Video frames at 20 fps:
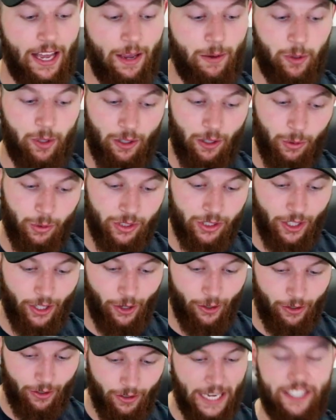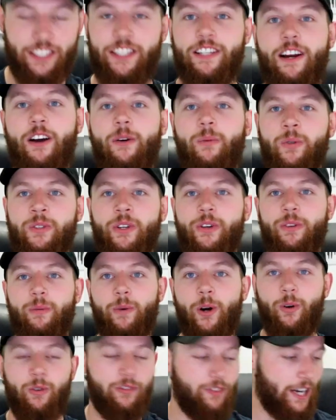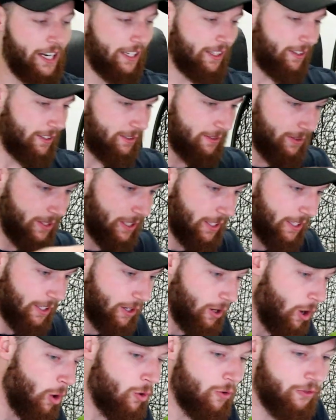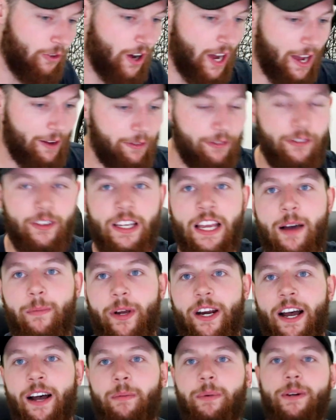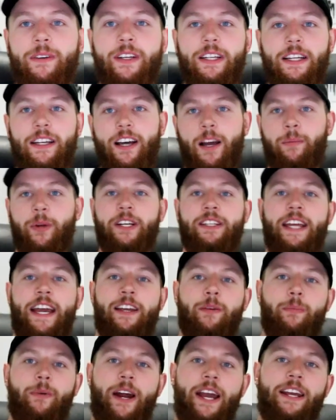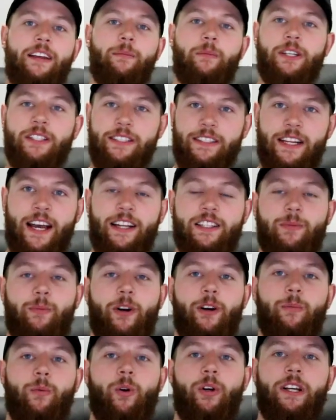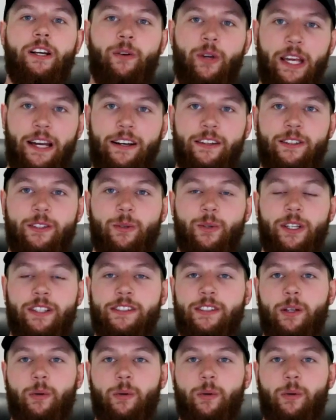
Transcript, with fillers: And we'll also, actually, you know what, we'll do them all. Fuck it. All five coming up. I'm going to take a break. I'm going to start tomorrow morning. I'll get into it.